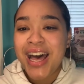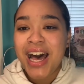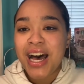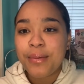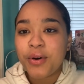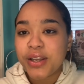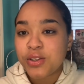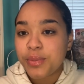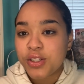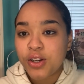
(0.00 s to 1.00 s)
Okay, so
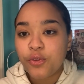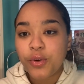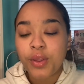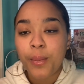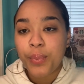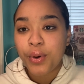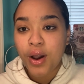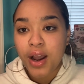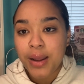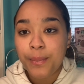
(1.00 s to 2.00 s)
I'm gonna start off with
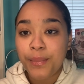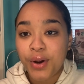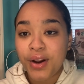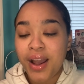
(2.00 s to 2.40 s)
primer,